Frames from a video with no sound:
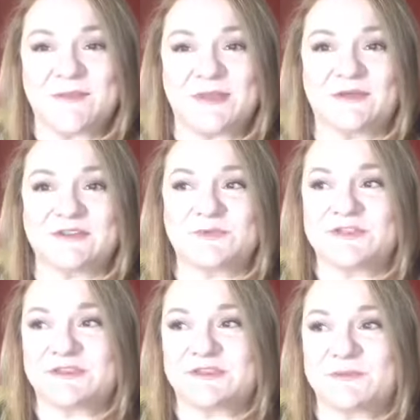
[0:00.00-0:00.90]
because we
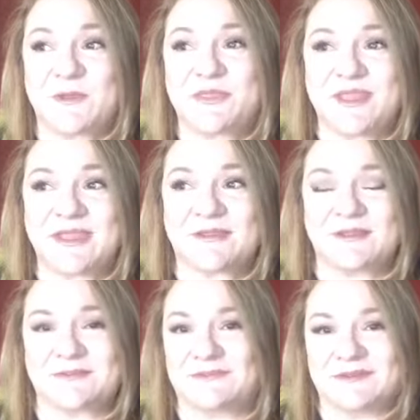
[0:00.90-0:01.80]
think
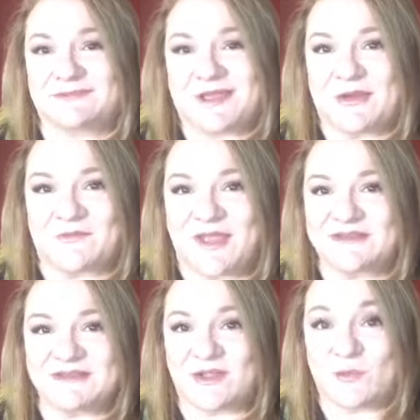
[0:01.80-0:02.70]
that the kind of
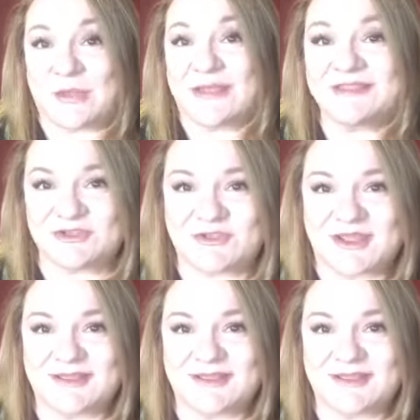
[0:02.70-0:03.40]
lifestyle we lead today,